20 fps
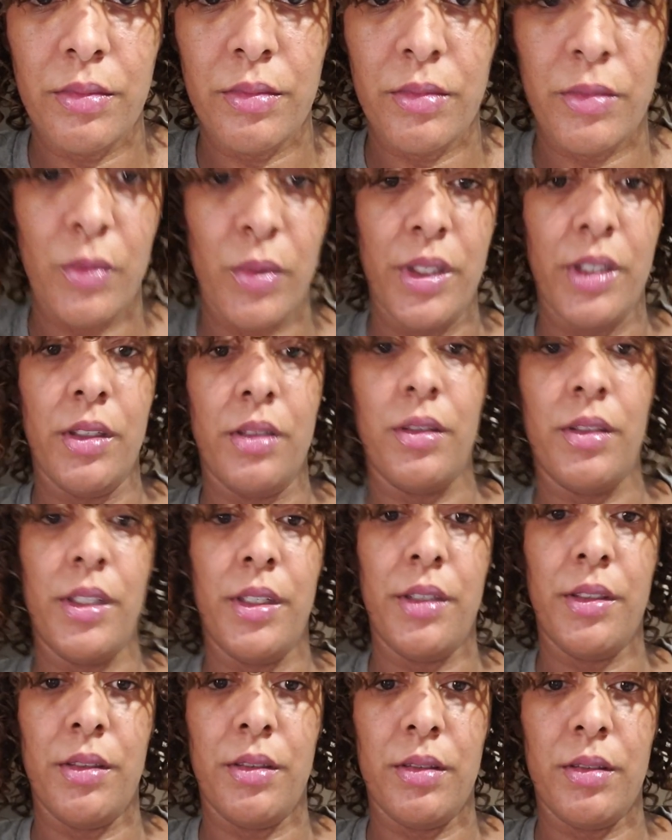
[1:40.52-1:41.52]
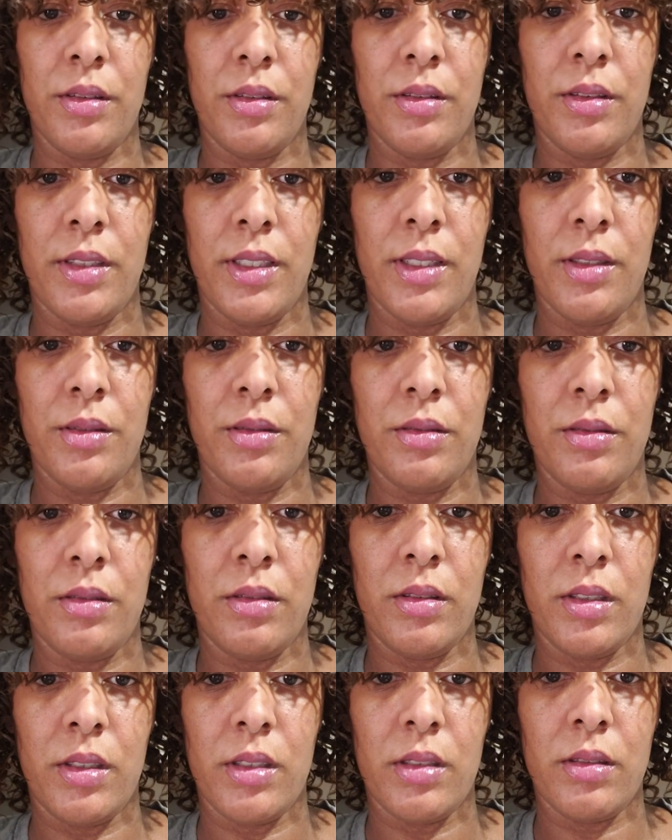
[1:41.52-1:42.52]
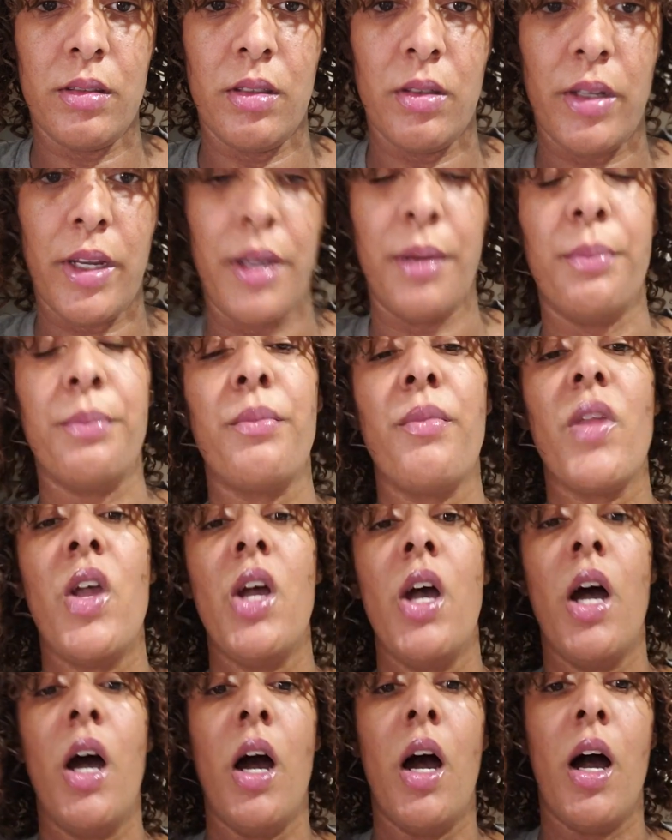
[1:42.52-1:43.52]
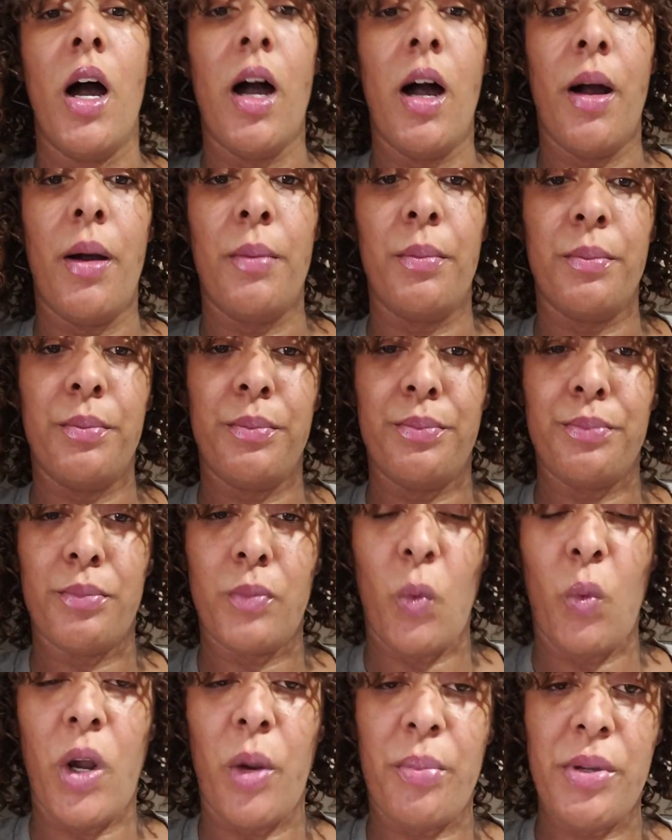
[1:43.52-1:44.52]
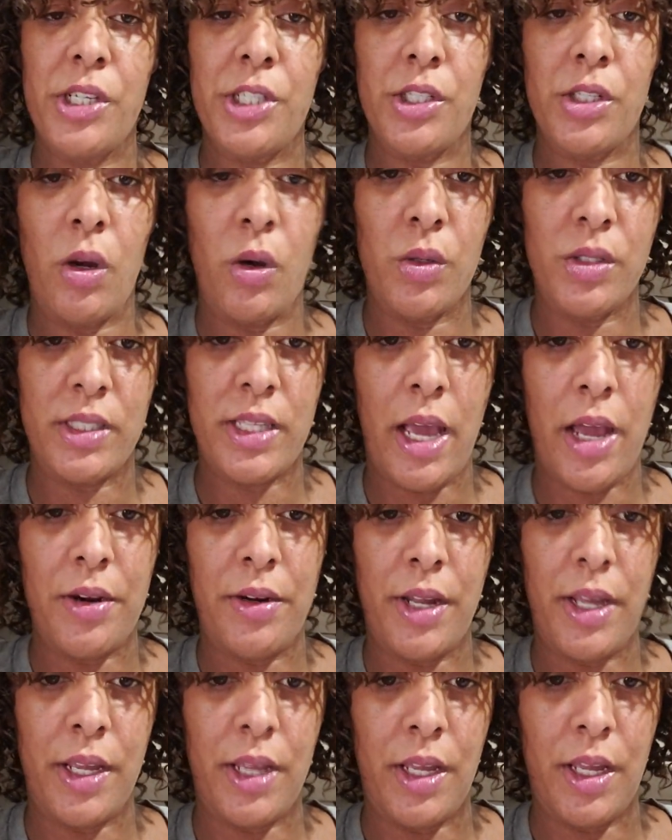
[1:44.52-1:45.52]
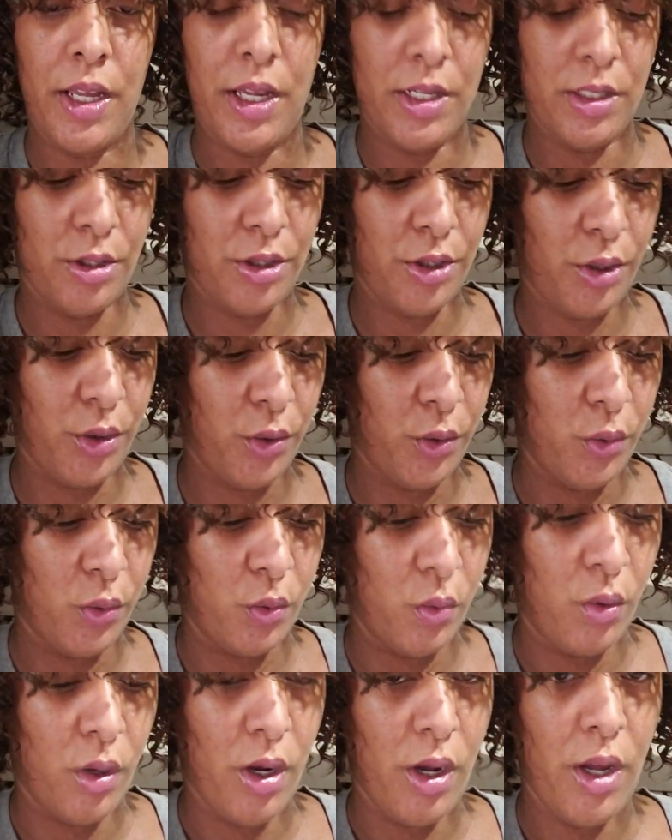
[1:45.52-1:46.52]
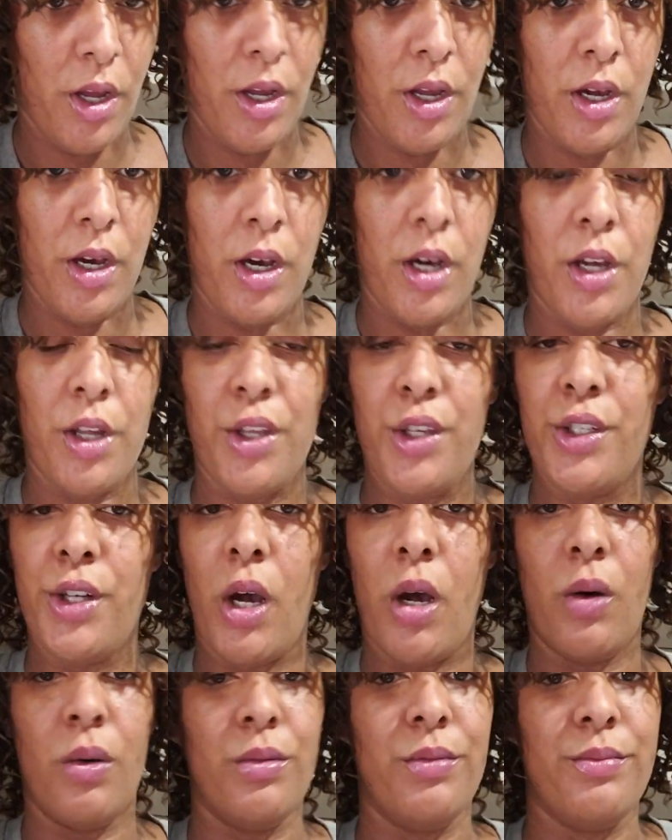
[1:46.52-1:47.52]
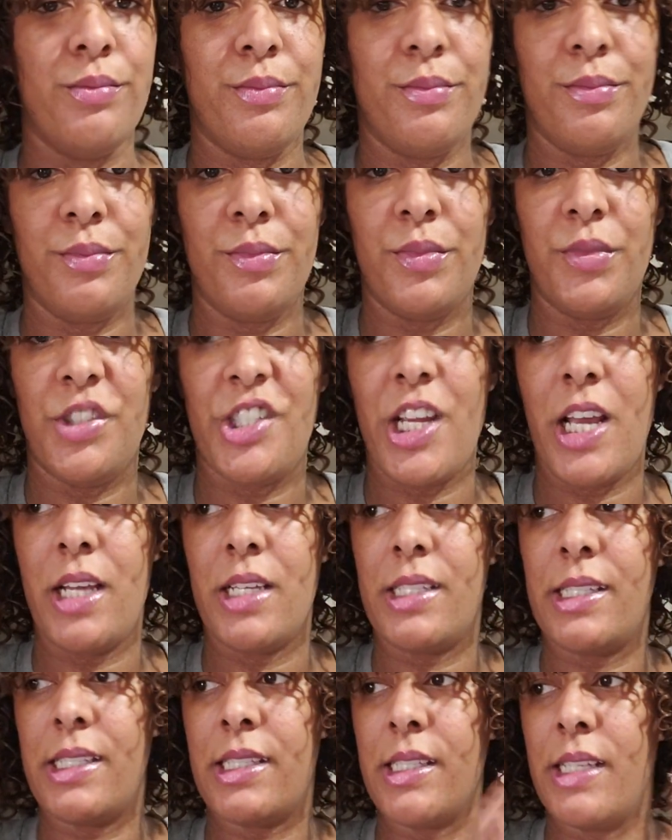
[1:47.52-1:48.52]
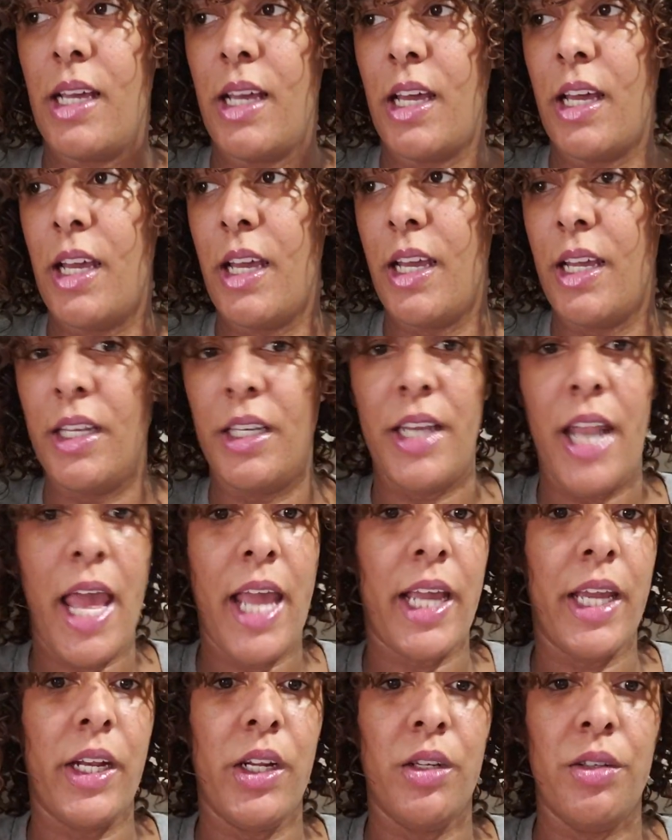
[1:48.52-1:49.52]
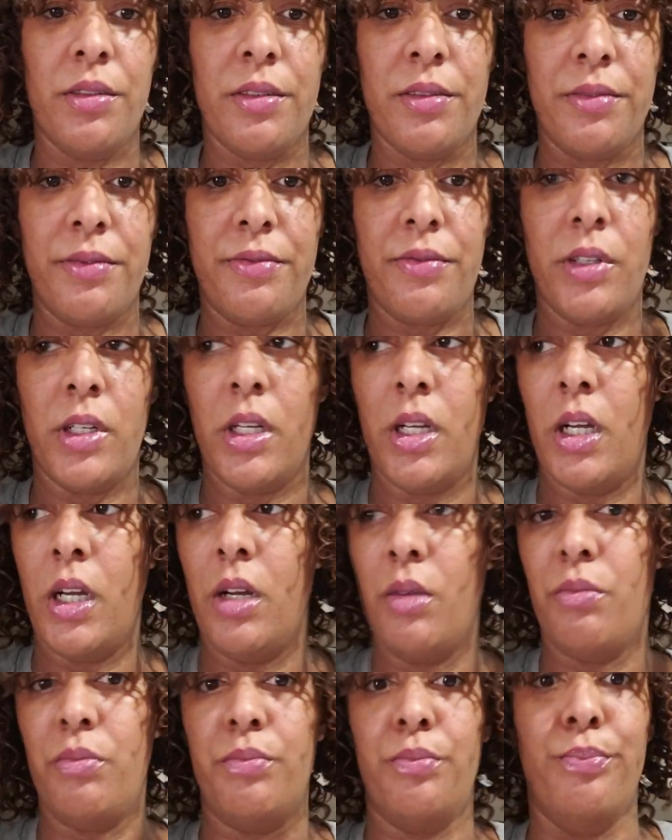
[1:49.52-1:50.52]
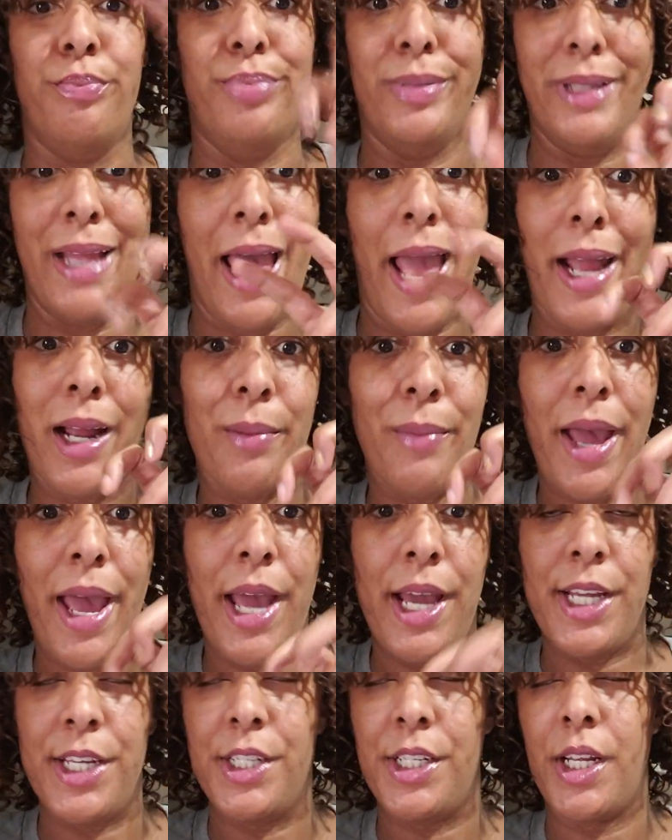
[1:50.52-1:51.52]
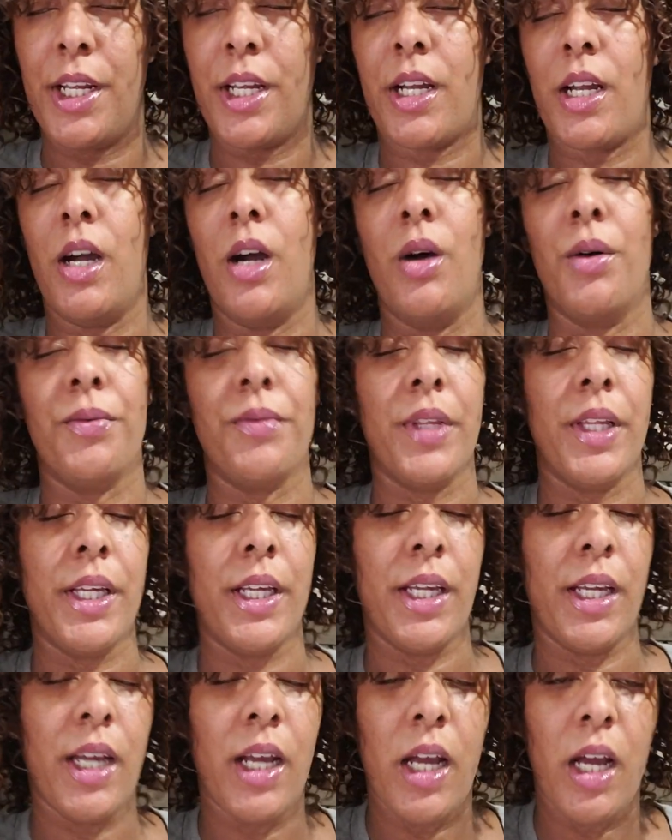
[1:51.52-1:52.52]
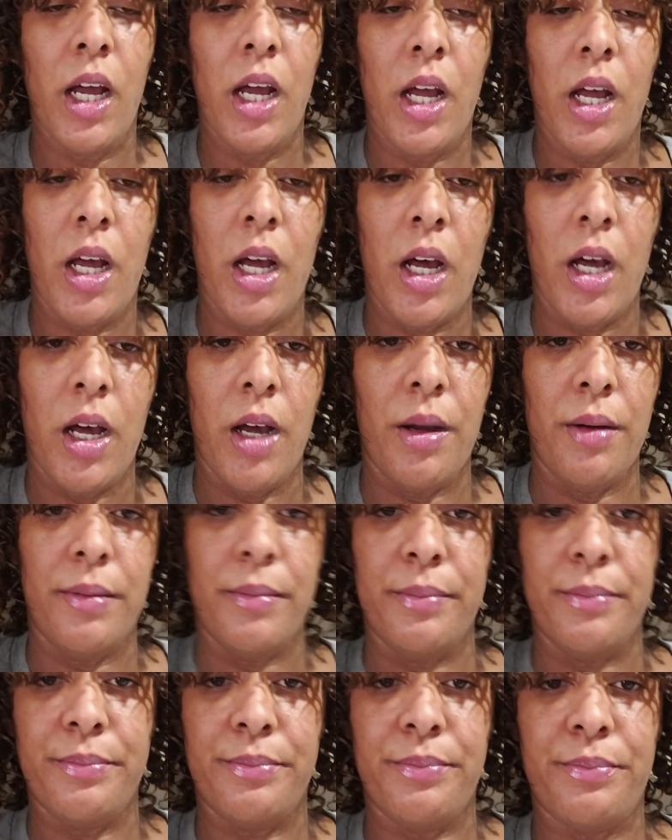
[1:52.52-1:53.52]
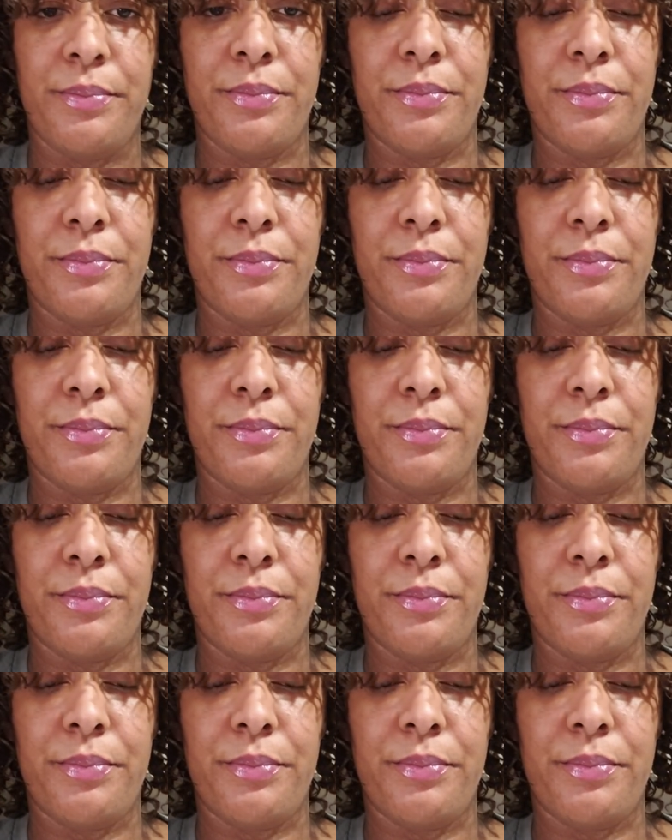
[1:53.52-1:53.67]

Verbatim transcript: on. Well, there. Okay. Um, want to pigeonhole Saturday into, you know, just negative black magic only. Um,